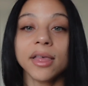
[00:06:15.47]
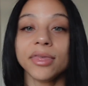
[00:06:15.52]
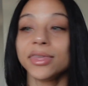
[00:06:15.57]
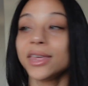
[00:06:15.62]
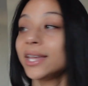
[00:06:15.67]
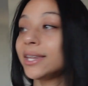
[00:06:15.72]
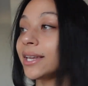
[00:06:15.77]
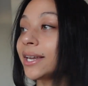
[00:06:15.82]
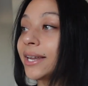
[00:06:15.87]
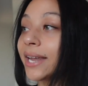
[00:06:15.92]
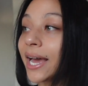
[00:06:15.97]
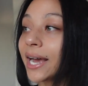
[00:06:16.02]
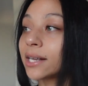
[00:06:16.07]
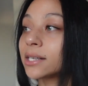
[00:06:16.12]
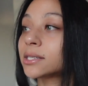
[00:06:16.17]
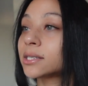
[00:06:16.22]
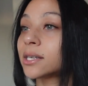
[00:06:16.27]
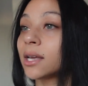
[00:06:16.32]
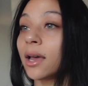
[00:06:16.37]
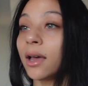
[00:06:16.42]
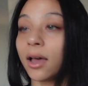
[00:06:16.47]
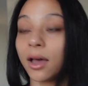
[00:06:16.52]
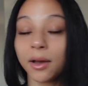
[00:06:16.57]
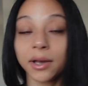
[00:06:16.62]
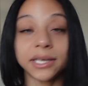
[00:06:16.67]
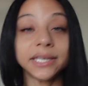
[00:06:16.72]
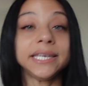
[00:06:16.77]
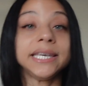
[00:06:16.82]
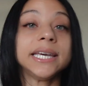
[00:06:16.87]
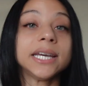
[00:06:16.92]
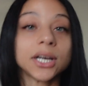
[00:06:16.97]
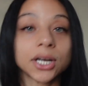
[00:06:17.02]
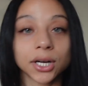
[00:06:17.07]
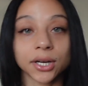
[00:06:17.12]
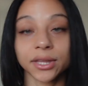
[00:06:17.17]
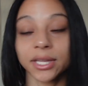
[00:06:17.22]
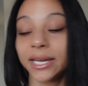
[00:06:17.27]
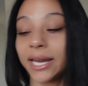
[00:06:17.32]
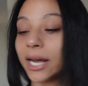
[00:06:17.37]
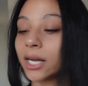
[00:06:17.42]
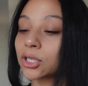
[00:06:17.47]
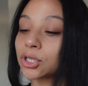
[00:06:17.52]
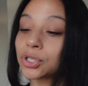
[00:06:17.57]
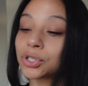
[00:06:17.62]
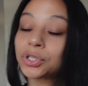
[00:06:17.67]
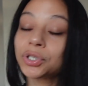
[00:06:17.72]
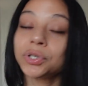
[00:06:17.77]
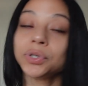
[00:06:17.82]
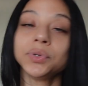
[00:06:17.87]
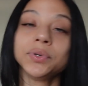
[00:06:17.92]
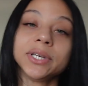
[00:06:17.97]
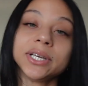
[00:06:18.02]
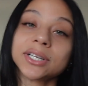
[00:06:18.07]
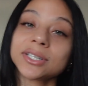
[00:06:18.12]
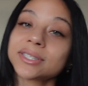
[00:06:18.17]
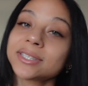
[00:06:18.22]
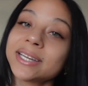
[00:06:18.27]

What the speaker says: then the next year, the next 2 years,